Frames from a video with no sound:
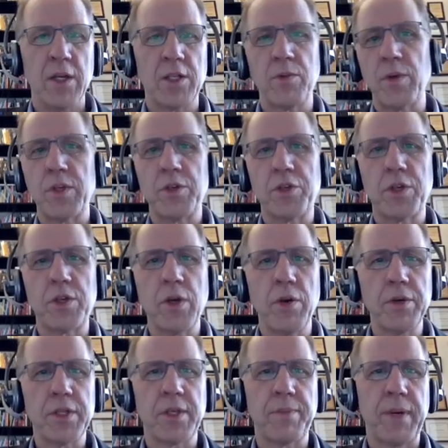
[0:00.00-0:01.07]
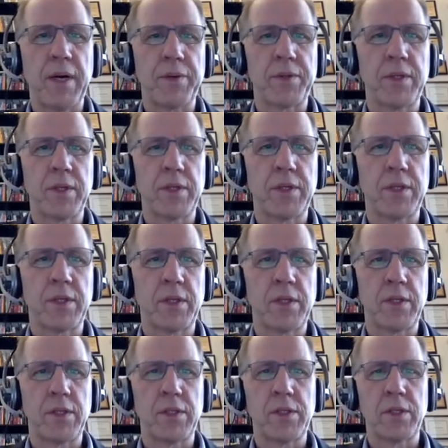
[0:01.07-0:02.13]
So what you should notice about this
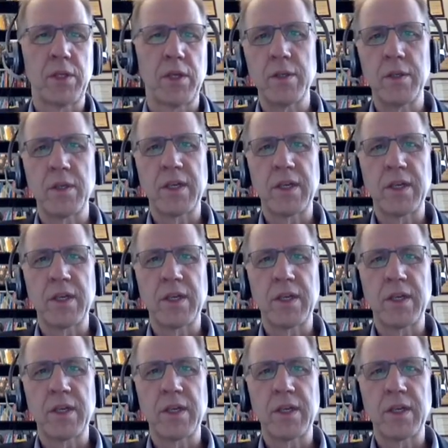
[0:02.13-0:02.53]
is